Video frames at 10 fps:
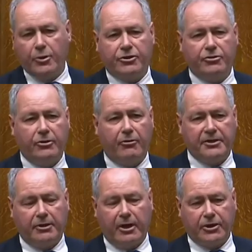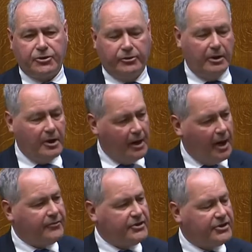pointer in the right direction.
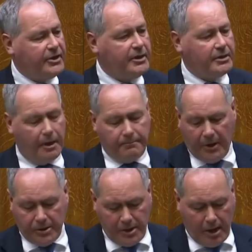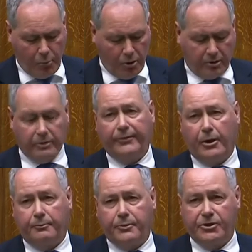Others need a network of
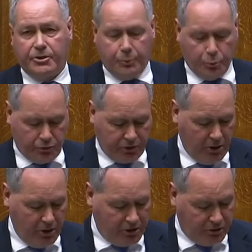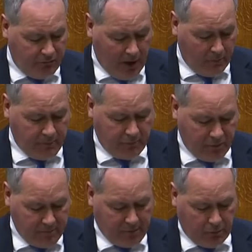help and support to help them
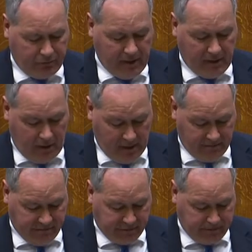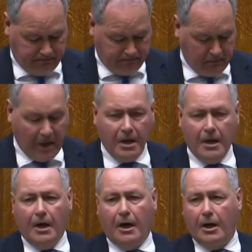rebuild their lives.
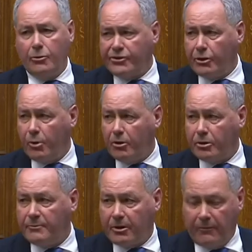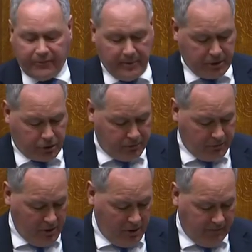I also welcome the
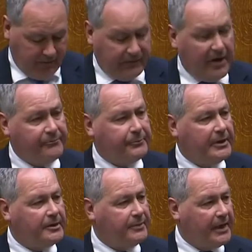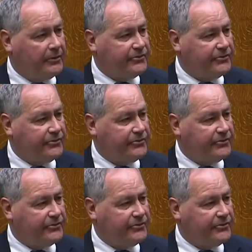confirmation of the £5 billion